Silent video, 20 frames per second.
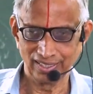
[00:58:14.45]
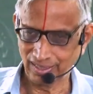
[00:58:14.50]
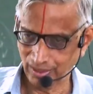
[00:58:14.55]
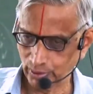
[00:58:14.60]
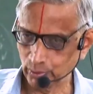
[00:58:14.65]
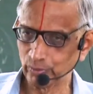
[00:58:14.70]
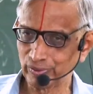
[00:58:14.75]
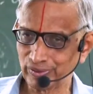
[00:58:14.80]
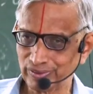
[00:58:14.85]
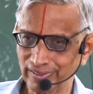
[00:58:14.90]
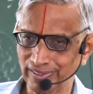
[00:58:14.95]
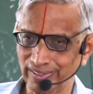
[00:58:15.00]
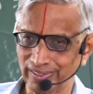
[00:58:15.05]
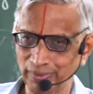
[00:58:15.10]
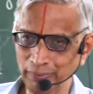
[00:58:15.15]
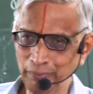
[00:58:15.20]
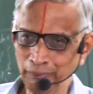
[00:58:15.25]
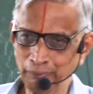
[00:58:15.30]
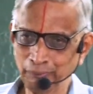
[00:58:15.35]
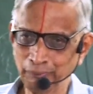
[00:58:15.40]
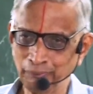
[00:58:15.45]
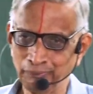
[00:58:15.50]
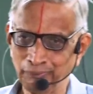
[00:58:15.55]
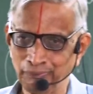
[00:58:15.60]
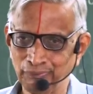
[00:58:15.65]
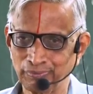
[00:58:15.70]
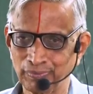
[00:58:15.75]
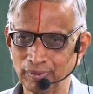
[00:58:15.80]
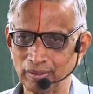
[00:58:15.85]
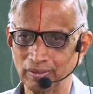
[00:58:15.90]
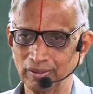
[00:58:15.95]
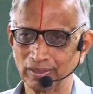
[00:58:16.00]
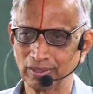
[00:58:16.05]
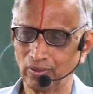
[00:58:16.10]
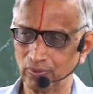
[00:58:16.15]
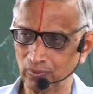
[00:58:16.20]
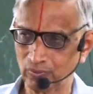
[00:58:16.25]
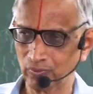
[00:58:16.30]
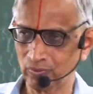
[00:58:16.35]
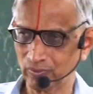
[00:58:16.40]
Lewis theorem,
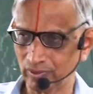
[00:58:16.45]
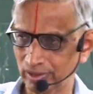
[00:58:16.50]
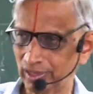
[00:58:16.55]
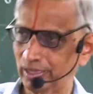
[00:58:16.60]
now